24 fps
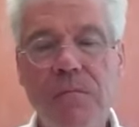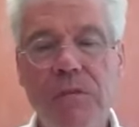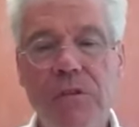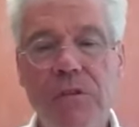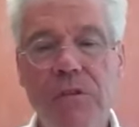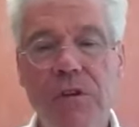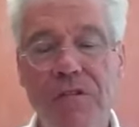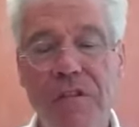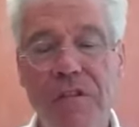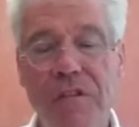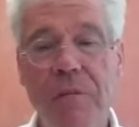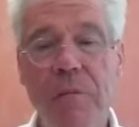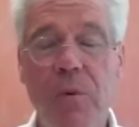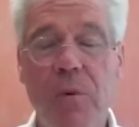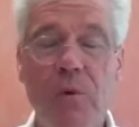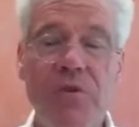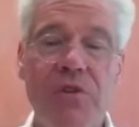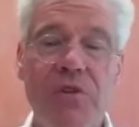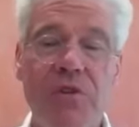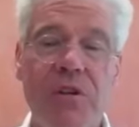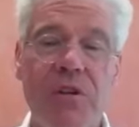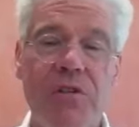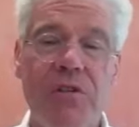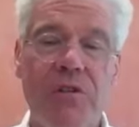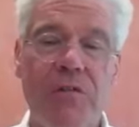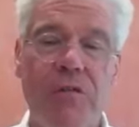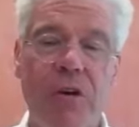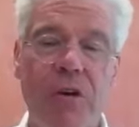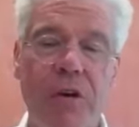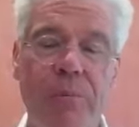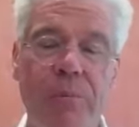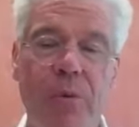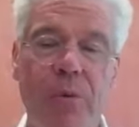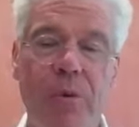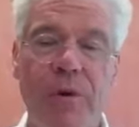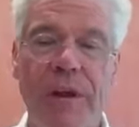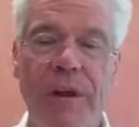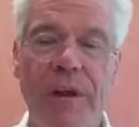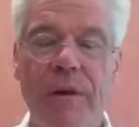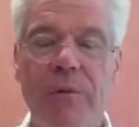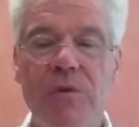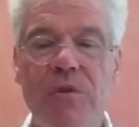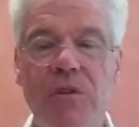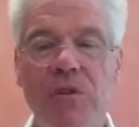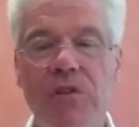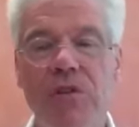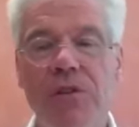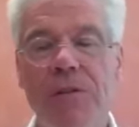So Figma was seen as a very important
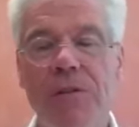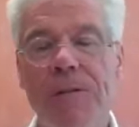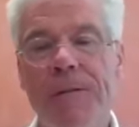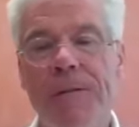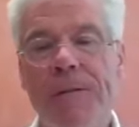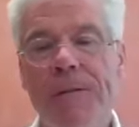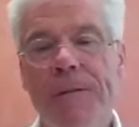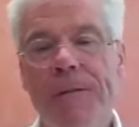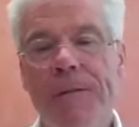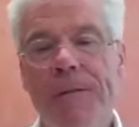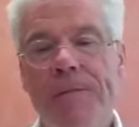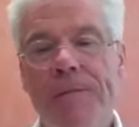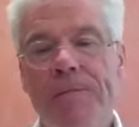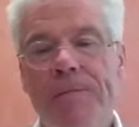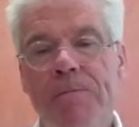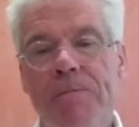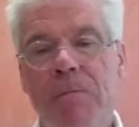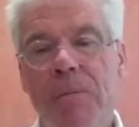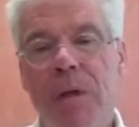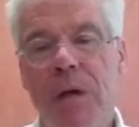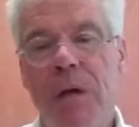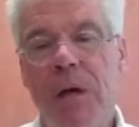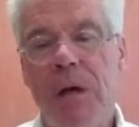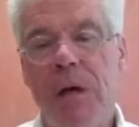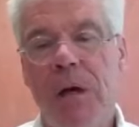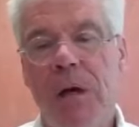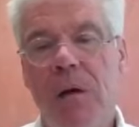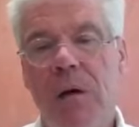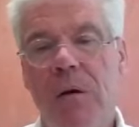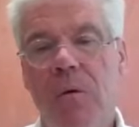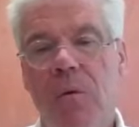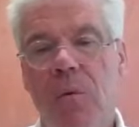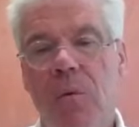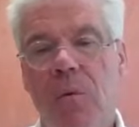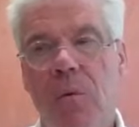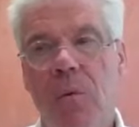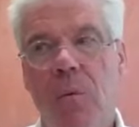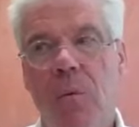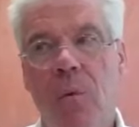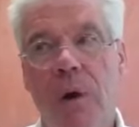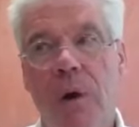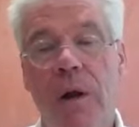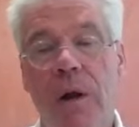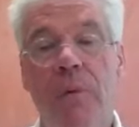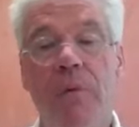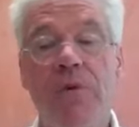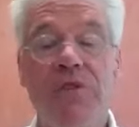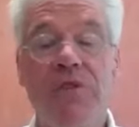acquisition. Uh,
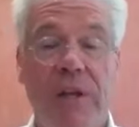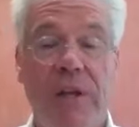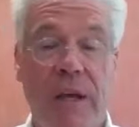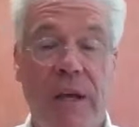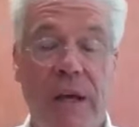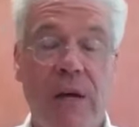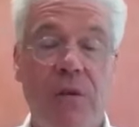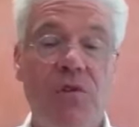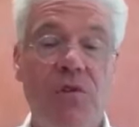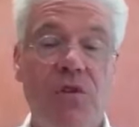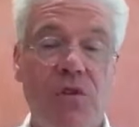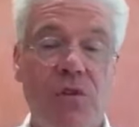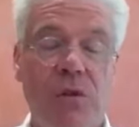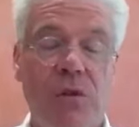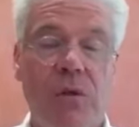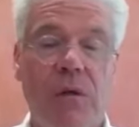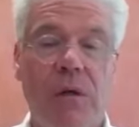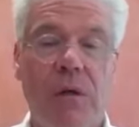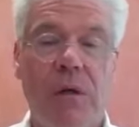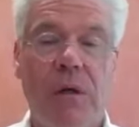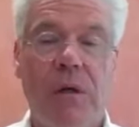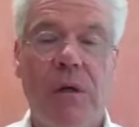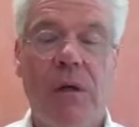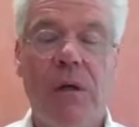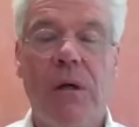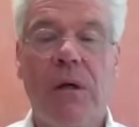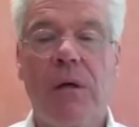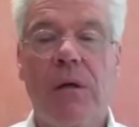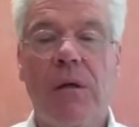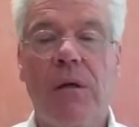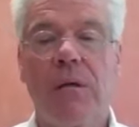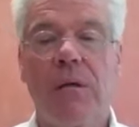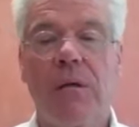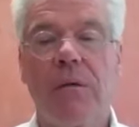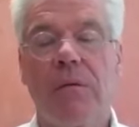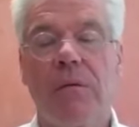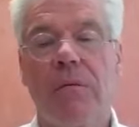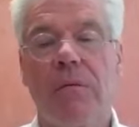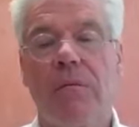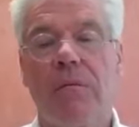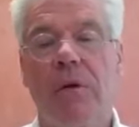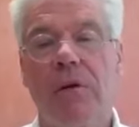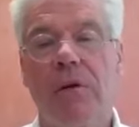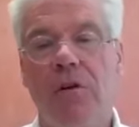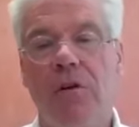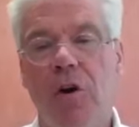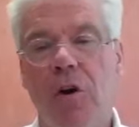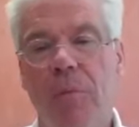when it was announced, uh,
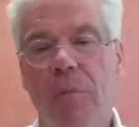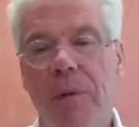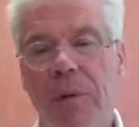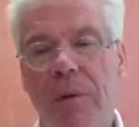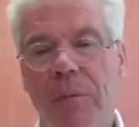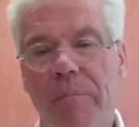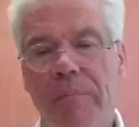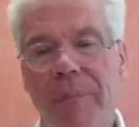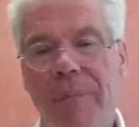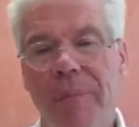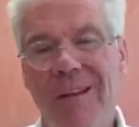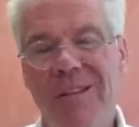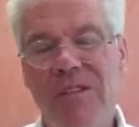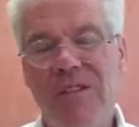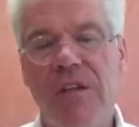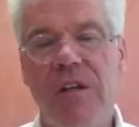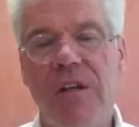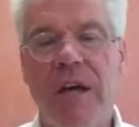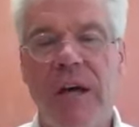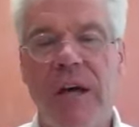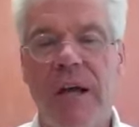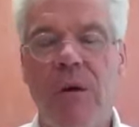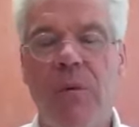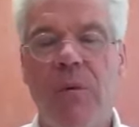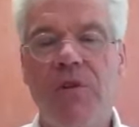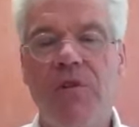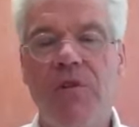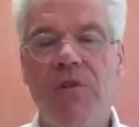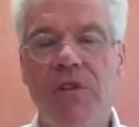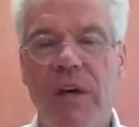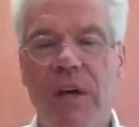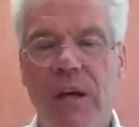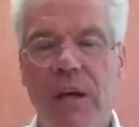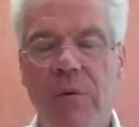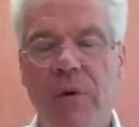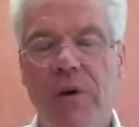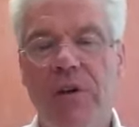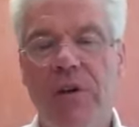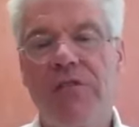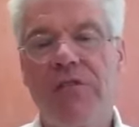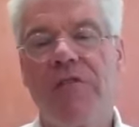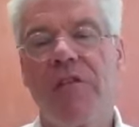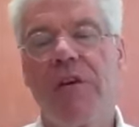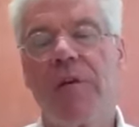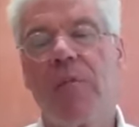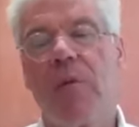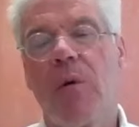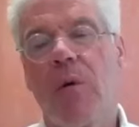Adobe basically kind of went sideways.
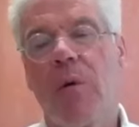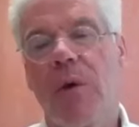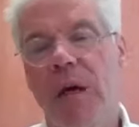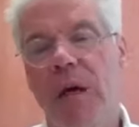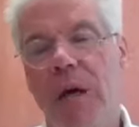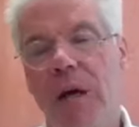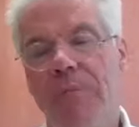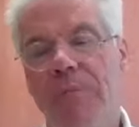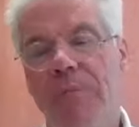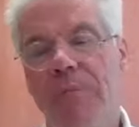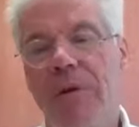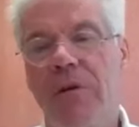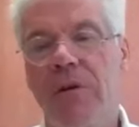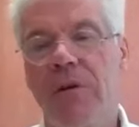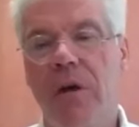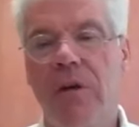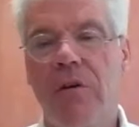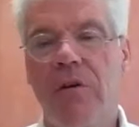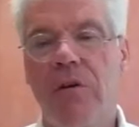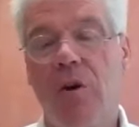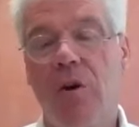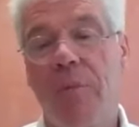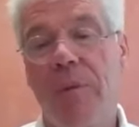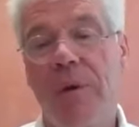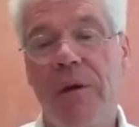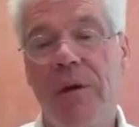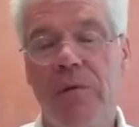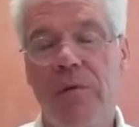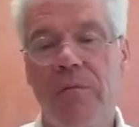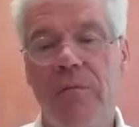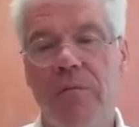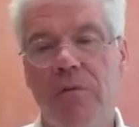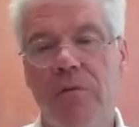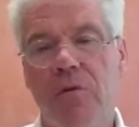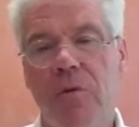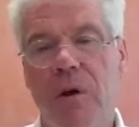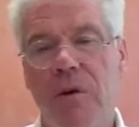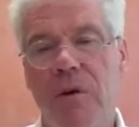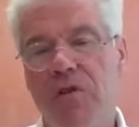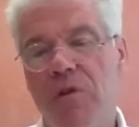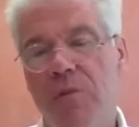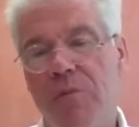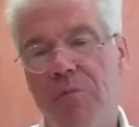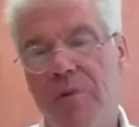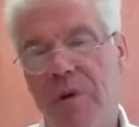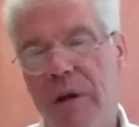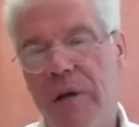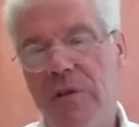Figma went up, and Adobe, to our
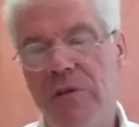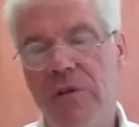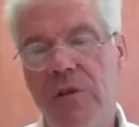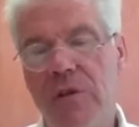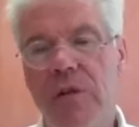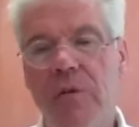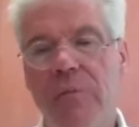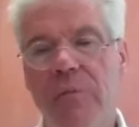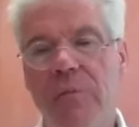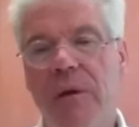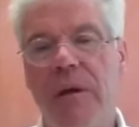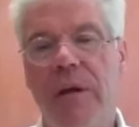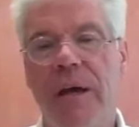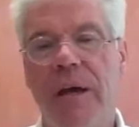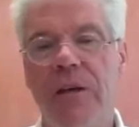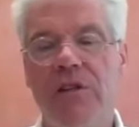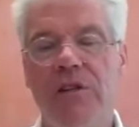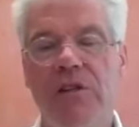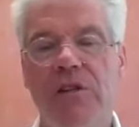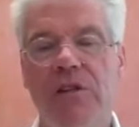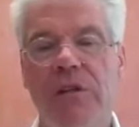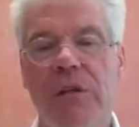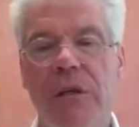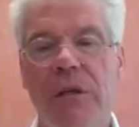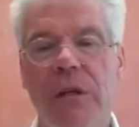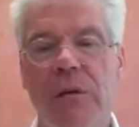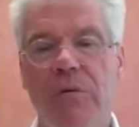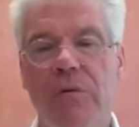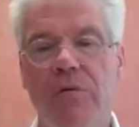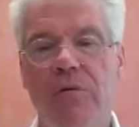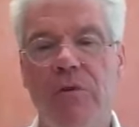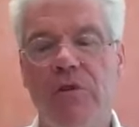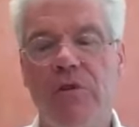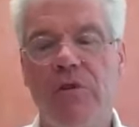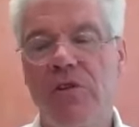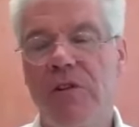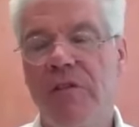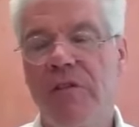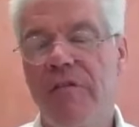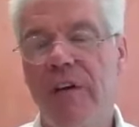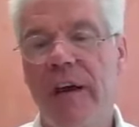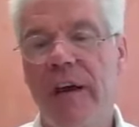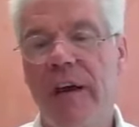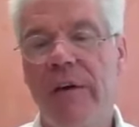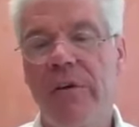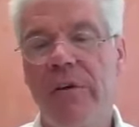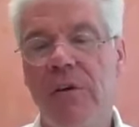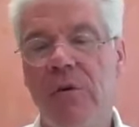surprise, a little bit actually increased in
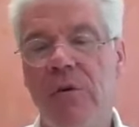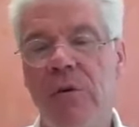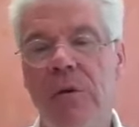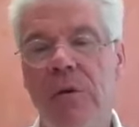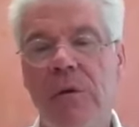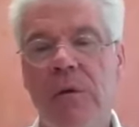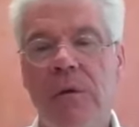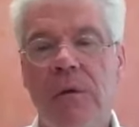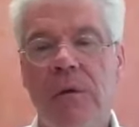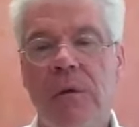value.